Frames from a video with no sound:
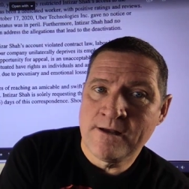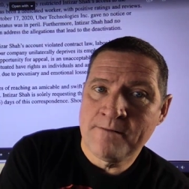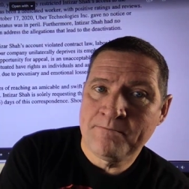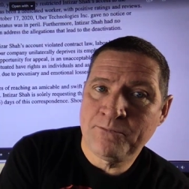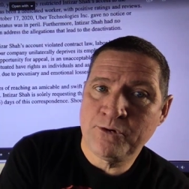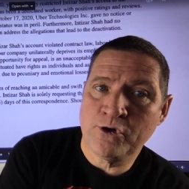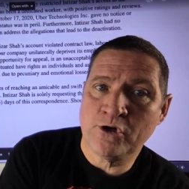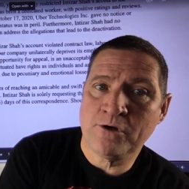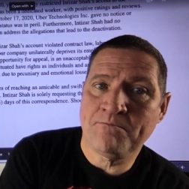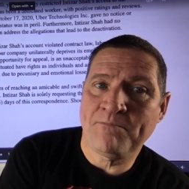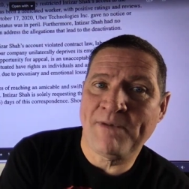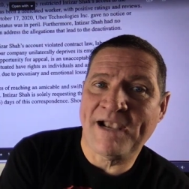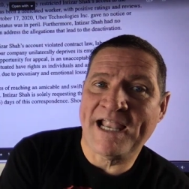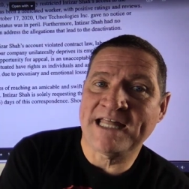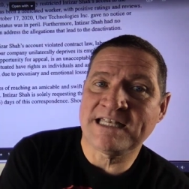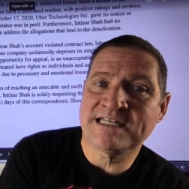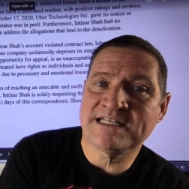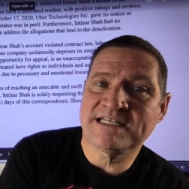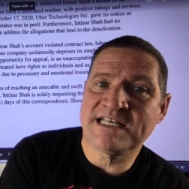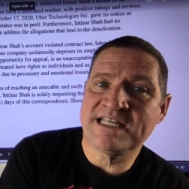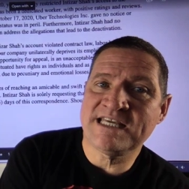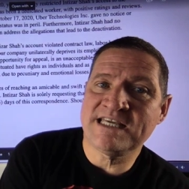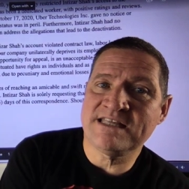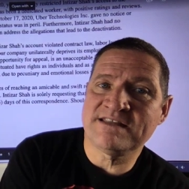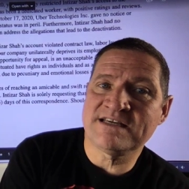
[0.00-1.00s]
Put
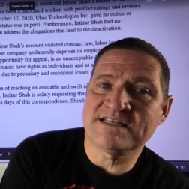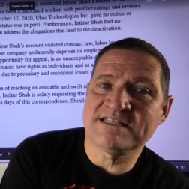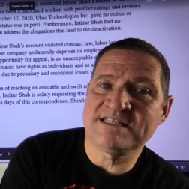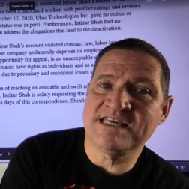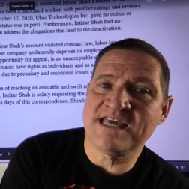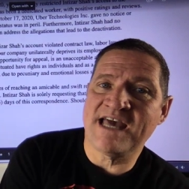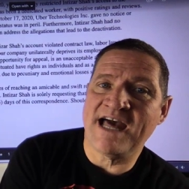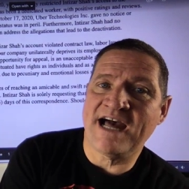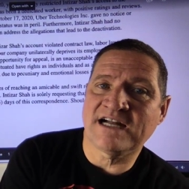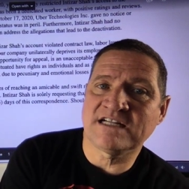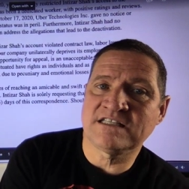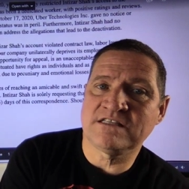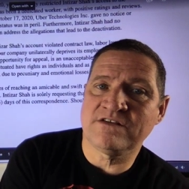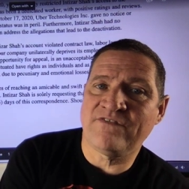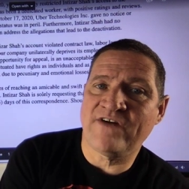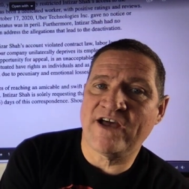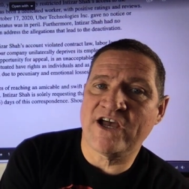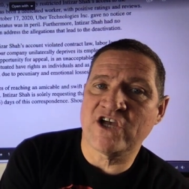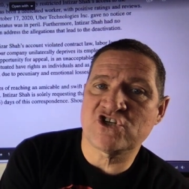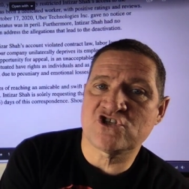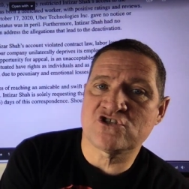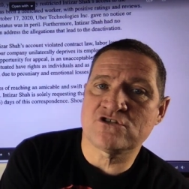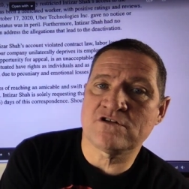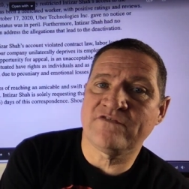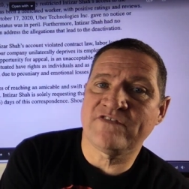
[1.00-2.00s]
bluntly, the
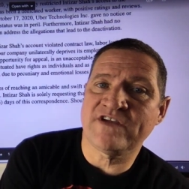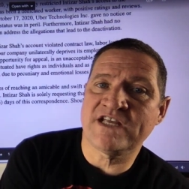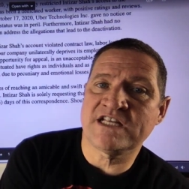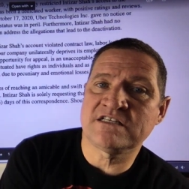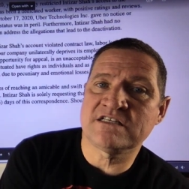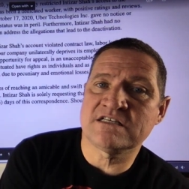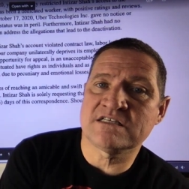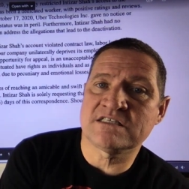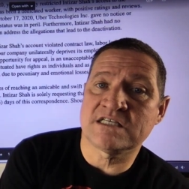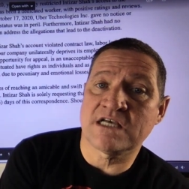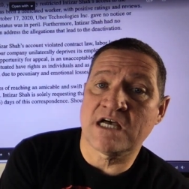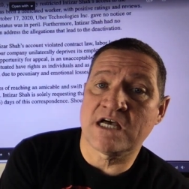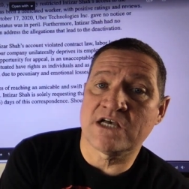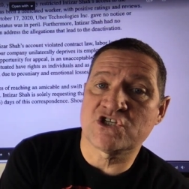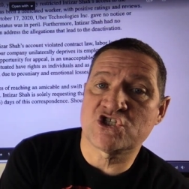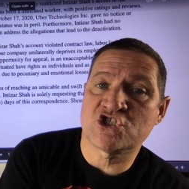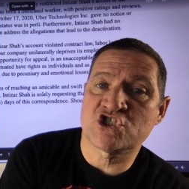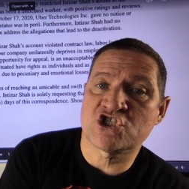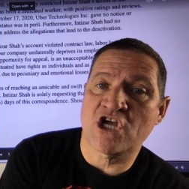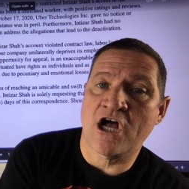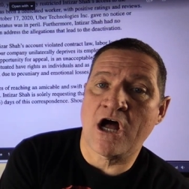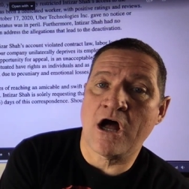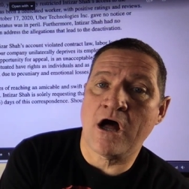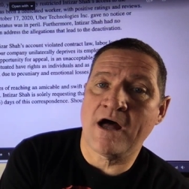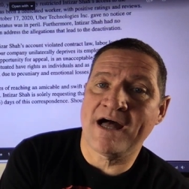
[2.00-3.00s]
deactivation of Intizar's
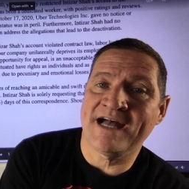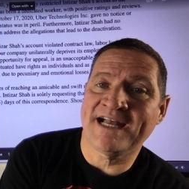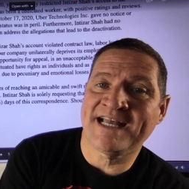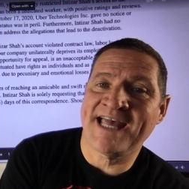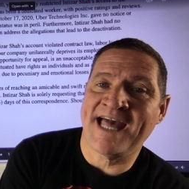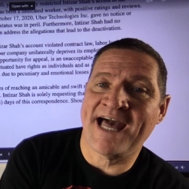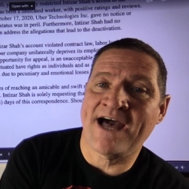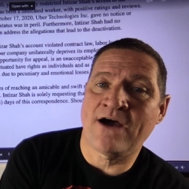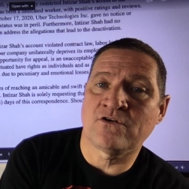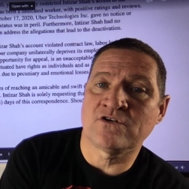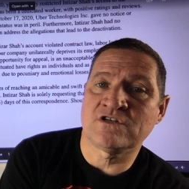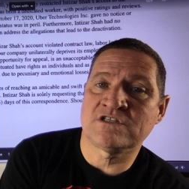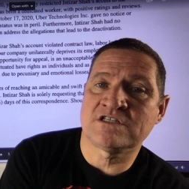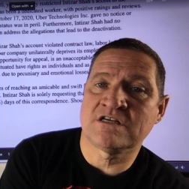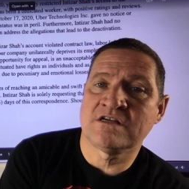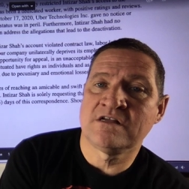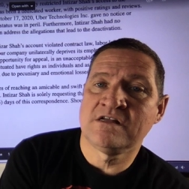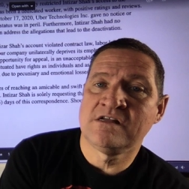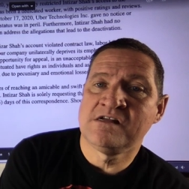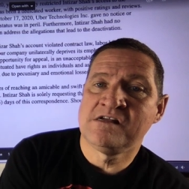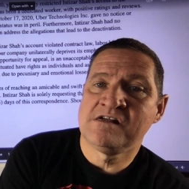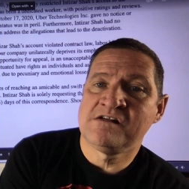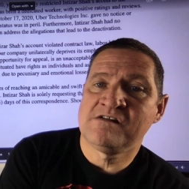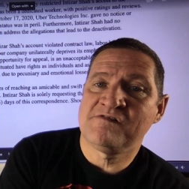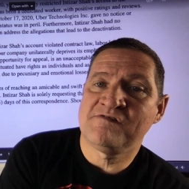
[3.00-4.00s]
Shah account
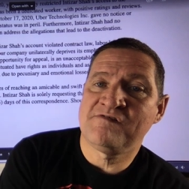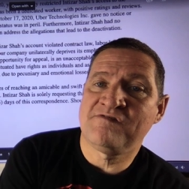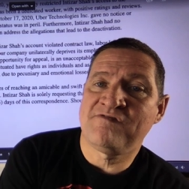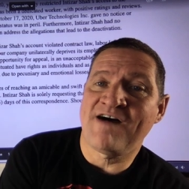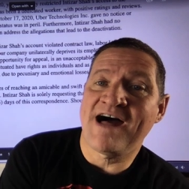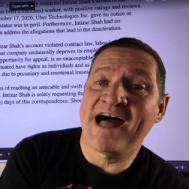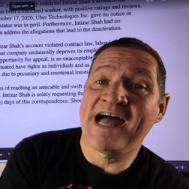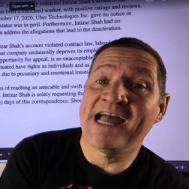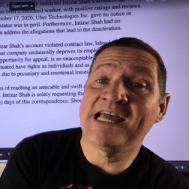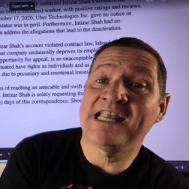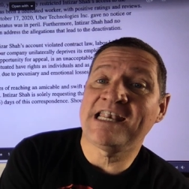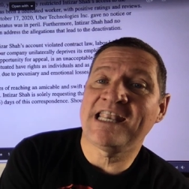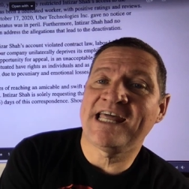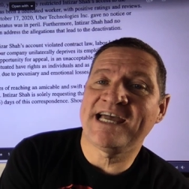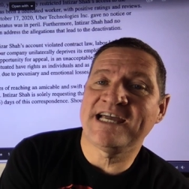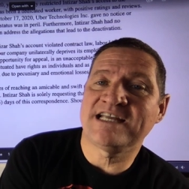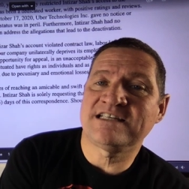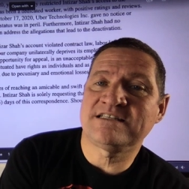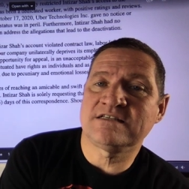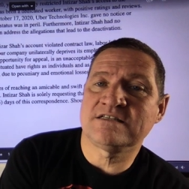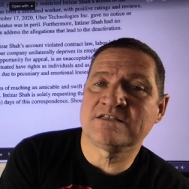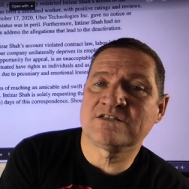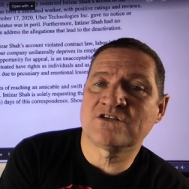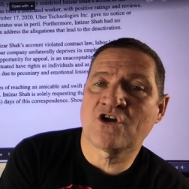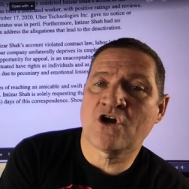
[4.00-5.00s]

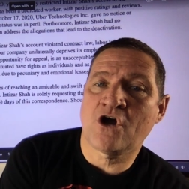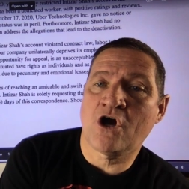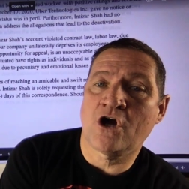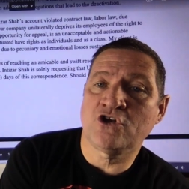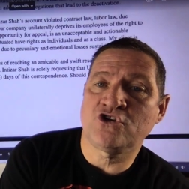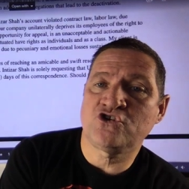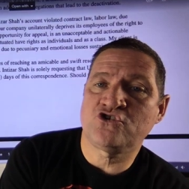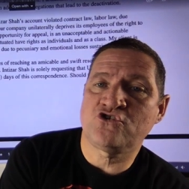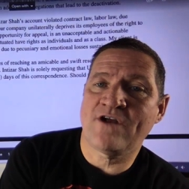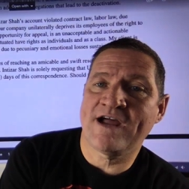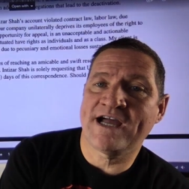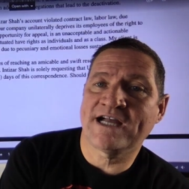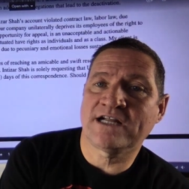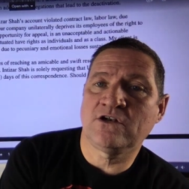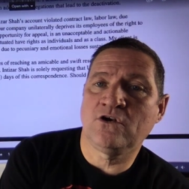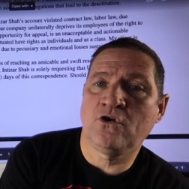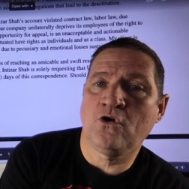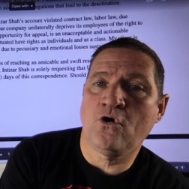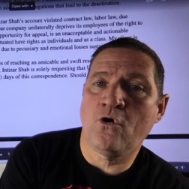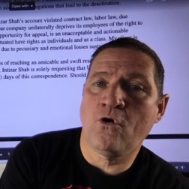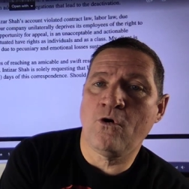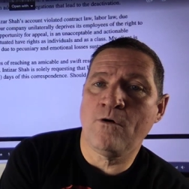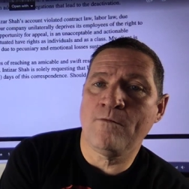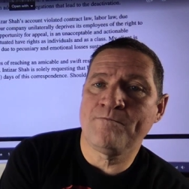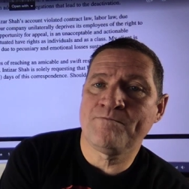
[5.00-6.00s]
violated contract
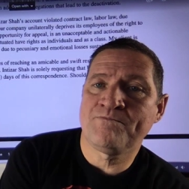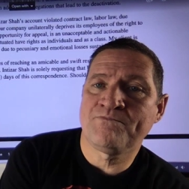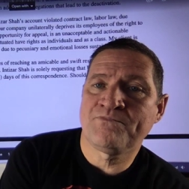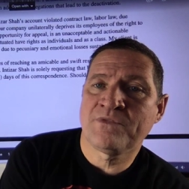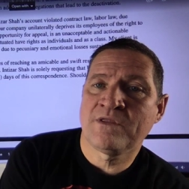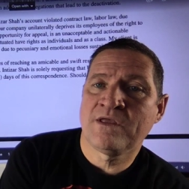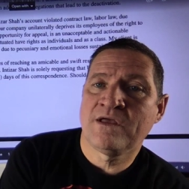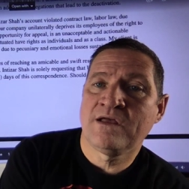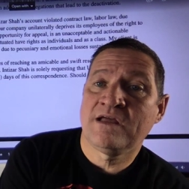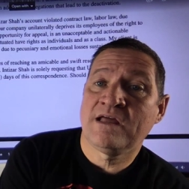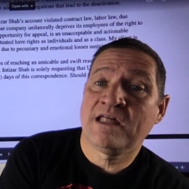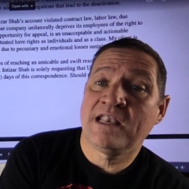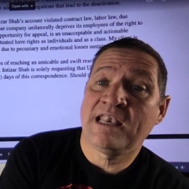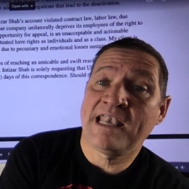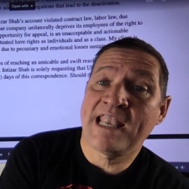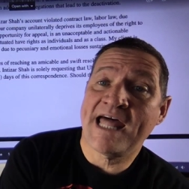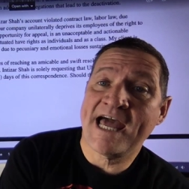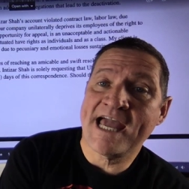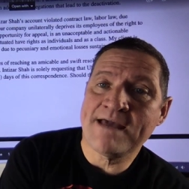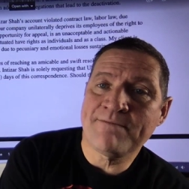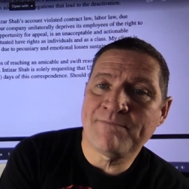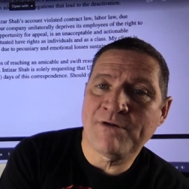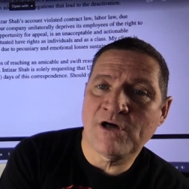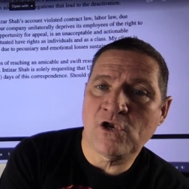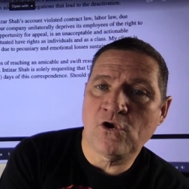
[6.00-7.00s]
law,
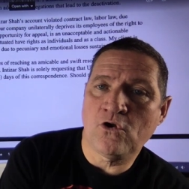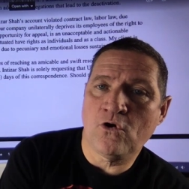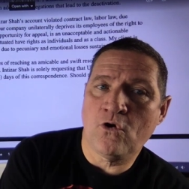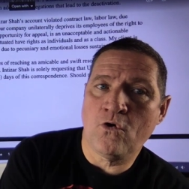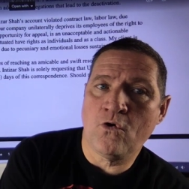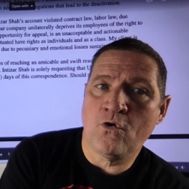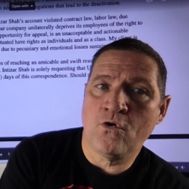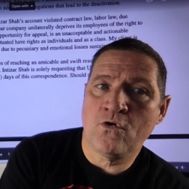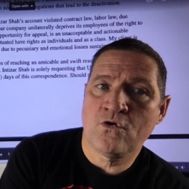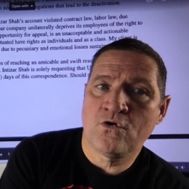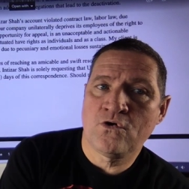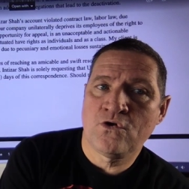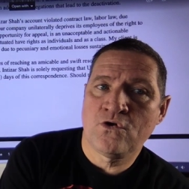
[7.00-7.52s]
labor law,